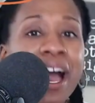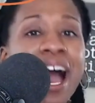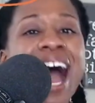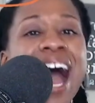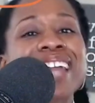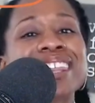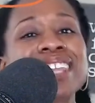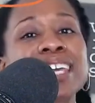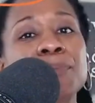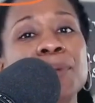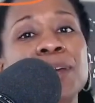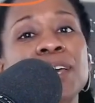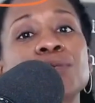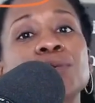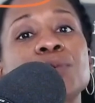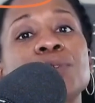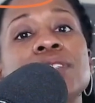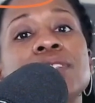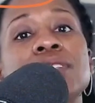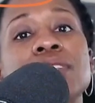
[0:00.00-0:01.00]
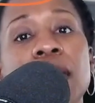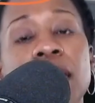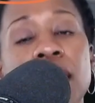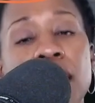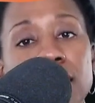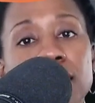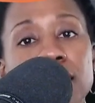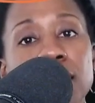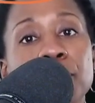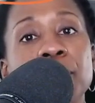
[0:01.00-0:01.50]
I think because it was like
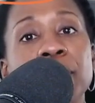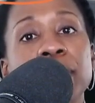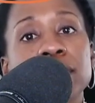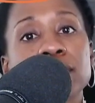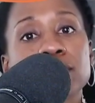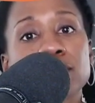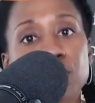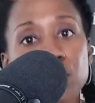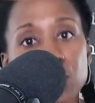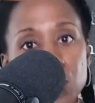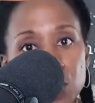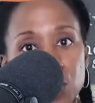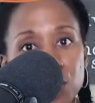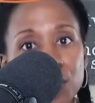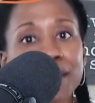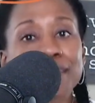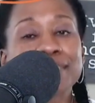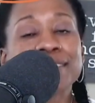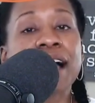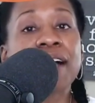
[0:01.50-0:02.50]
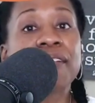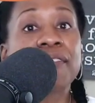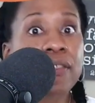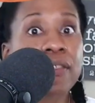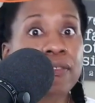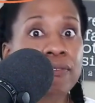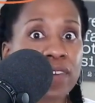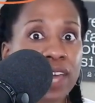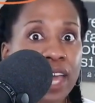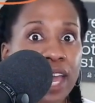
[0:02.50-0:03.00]
Olympics for two weeks and
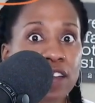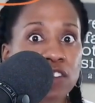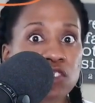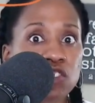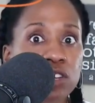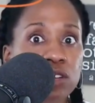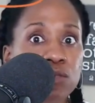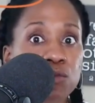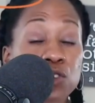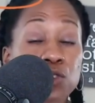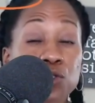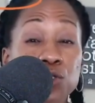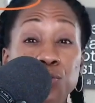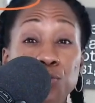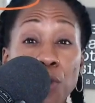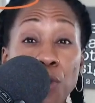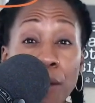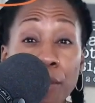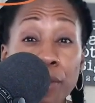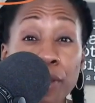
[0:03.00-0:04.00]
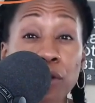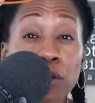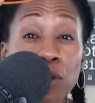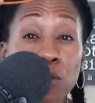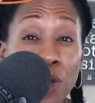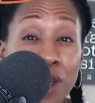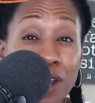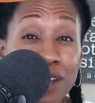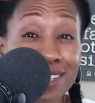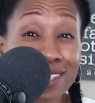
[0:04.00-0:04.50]
then vacation, which was probably a good
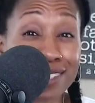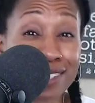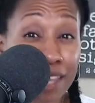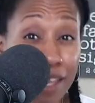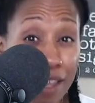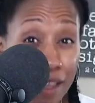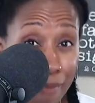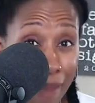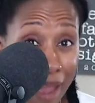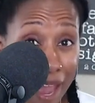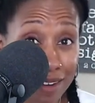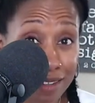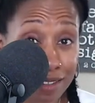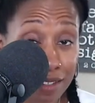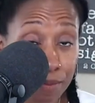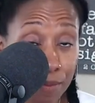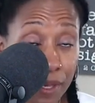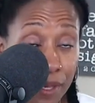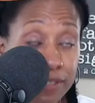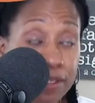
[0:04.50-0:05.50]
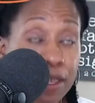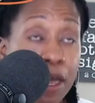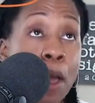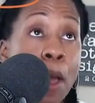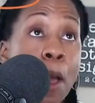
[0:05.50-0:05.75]
way to say goodbye to the Olympics.